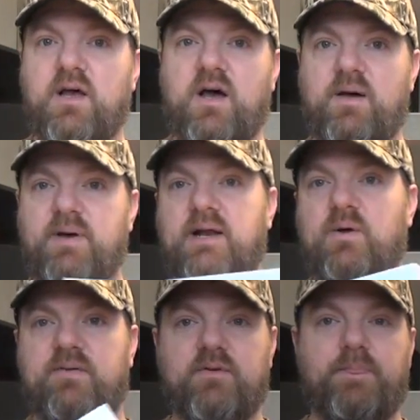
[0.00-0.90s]
Uh, but
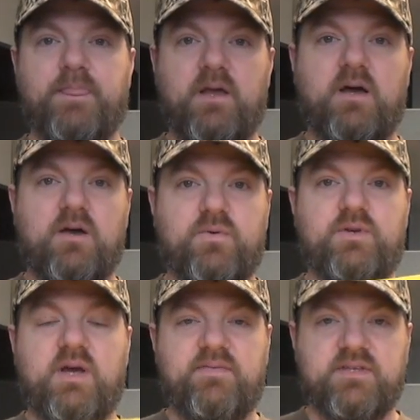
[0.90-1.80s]
however, uh, when
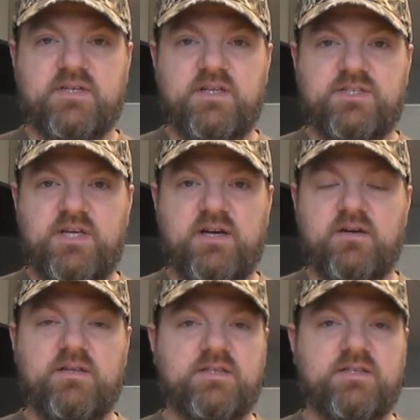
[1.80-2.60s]
you have this ClickShare,